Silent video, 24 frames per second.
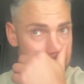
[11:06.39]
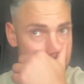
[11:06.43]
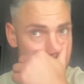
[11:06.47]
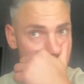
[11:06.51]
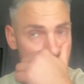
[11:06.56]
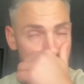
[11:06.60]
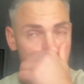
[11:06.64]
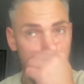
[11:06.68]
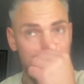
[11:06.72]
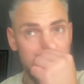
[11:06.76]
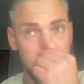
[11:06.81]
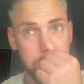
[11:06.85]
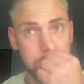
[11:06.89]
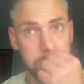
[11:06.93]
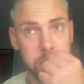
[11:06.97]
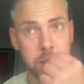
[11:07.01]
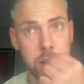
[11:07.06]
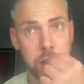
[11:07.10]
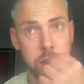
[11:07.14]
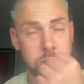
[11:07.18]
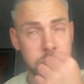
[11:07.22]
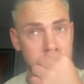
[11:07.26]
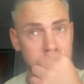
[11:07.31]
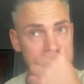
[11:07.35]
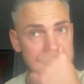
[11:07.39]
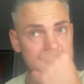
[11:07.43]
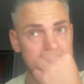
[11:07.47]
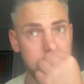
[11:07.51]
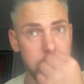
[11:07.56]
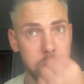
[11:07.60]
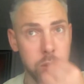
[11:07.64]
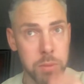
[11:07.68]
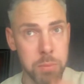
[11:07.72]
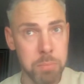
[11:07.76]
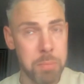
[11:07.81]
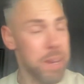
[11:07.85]
was a really
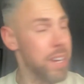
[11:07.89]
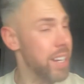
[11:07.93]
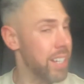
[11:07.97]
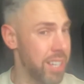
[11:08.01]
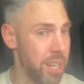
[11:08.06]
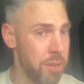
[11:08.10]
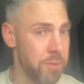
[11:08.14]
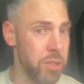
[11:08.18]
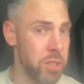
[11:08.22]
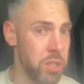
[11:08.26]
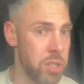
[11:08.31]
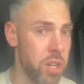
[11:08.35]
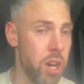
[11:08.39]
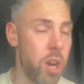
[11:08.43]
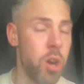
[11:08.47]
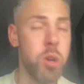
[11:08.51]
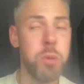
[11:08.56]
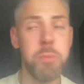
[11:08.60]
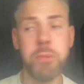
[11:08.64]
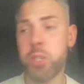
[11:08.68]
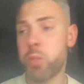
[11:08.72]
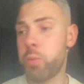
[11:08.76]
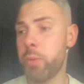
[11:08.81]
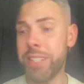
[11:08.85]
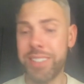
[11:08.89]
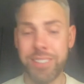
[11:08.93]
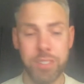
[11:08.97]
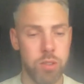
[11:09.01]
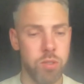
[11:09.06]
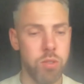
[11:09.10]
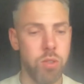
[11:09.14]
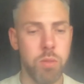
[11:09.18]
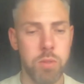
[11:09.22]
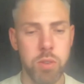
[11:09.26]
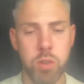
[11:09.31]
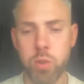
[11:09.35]
good bit of give and go between Di
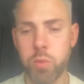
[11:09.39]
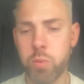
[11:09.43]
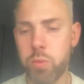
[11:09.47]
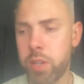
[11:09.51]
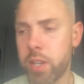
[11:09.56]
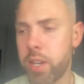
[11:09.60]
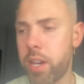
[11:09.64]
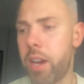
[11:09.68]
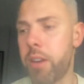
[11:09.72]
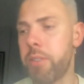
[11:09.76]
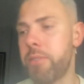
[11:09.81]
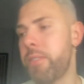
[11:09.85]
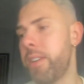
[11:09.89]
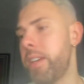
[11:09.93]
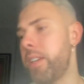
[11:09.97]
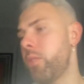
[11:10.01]
Noro and Norton Cuffy.